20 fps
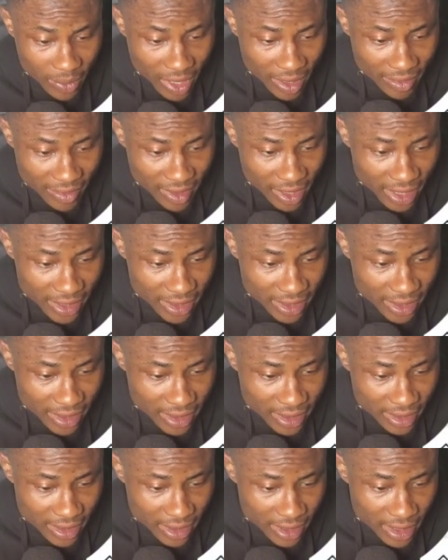After
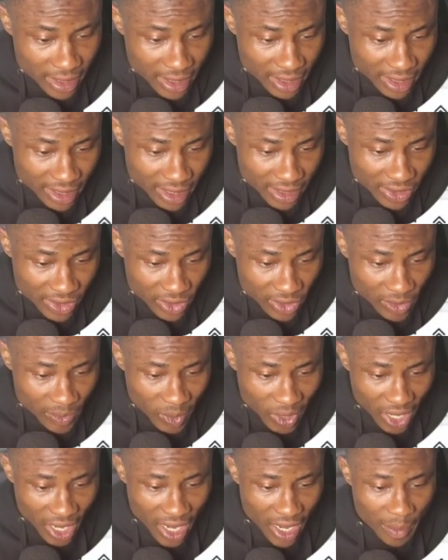this desktop
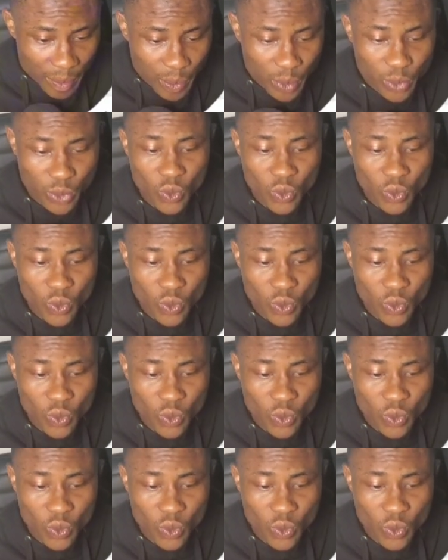app,